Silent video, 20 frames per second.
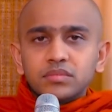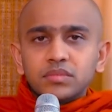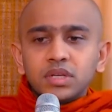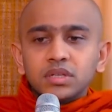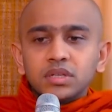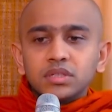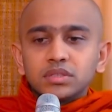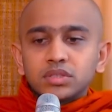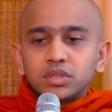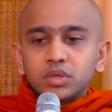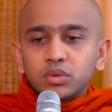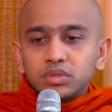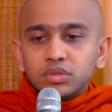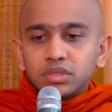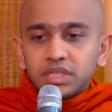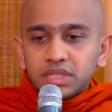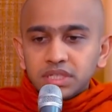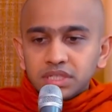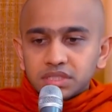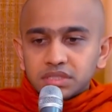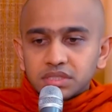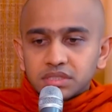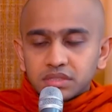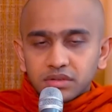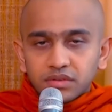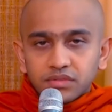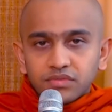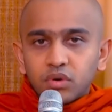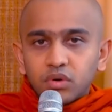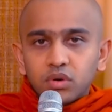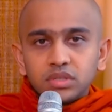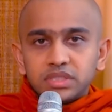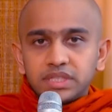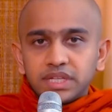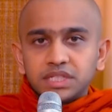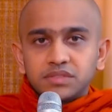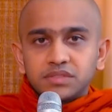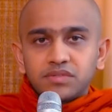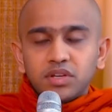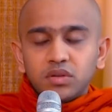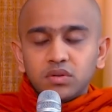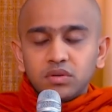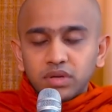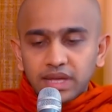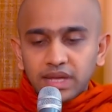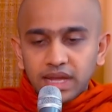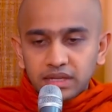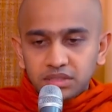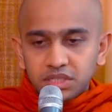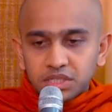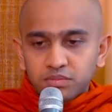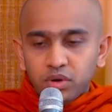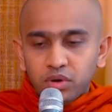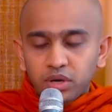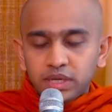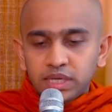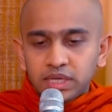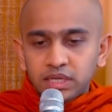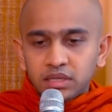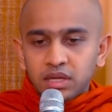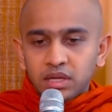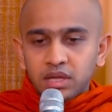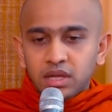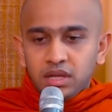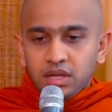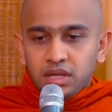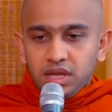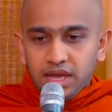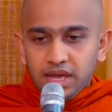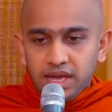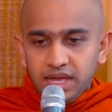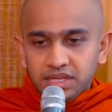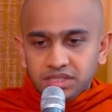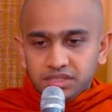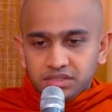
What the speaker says: through these 4 things, when you look at this body as